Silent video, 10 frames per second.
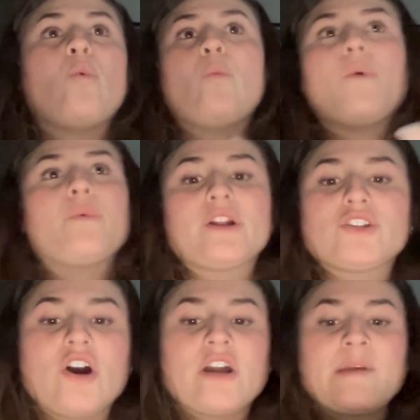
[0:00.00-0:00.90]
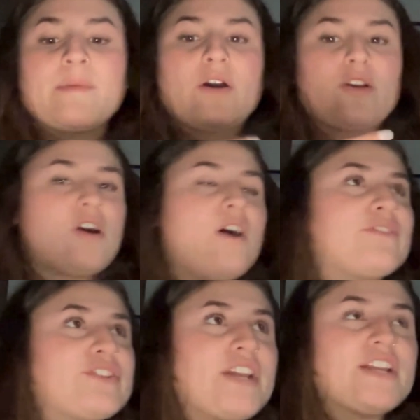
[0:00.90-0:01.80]
what we are talking about, our
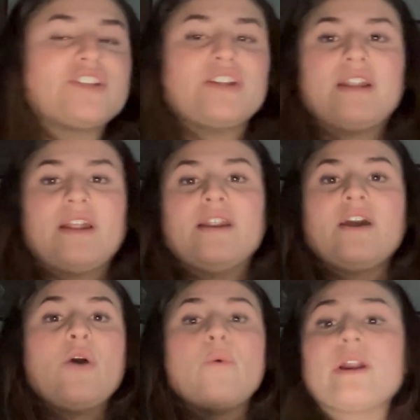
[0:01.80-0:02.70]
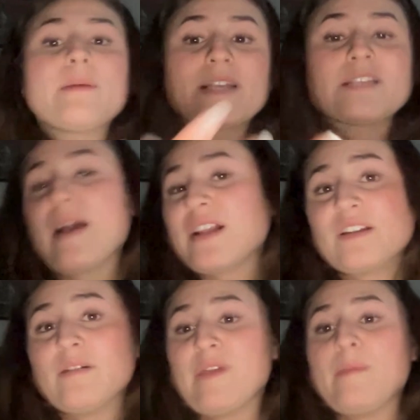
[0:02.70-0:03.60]
conversation, and what I'm
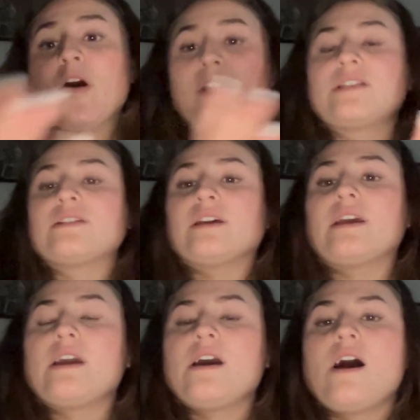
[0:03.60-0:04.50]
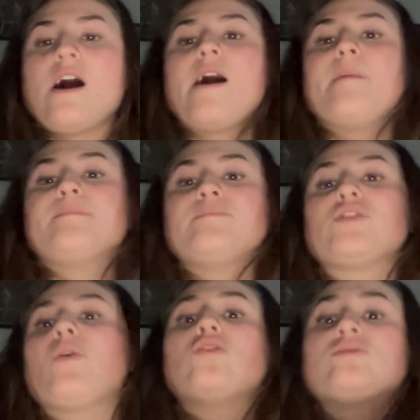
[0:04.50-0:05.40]
expecting of them, honestly. So
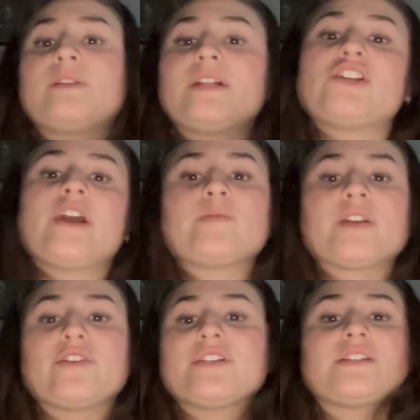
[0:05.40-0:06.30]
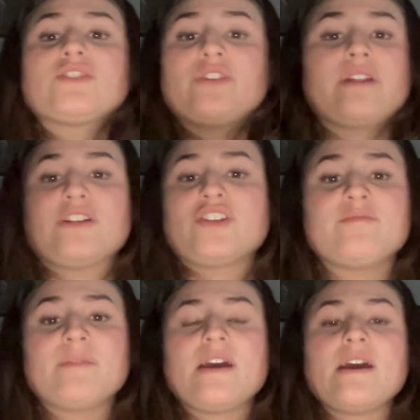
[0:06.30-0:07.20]
ultimately, CHAMPS increases student
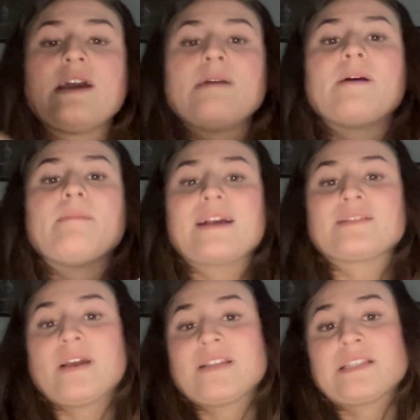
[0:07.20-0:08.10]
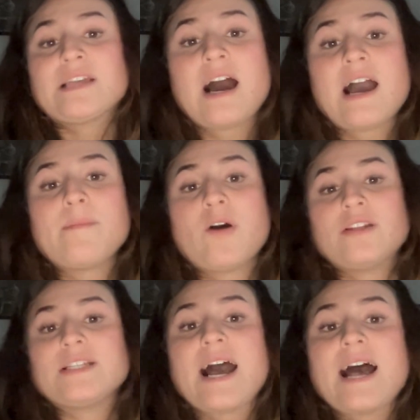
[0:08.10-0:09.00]
achievement by maximizing time on
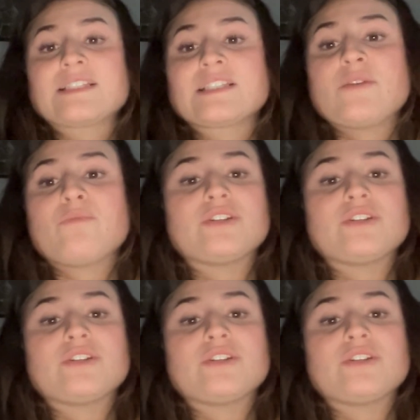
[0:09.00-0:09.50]
tasks and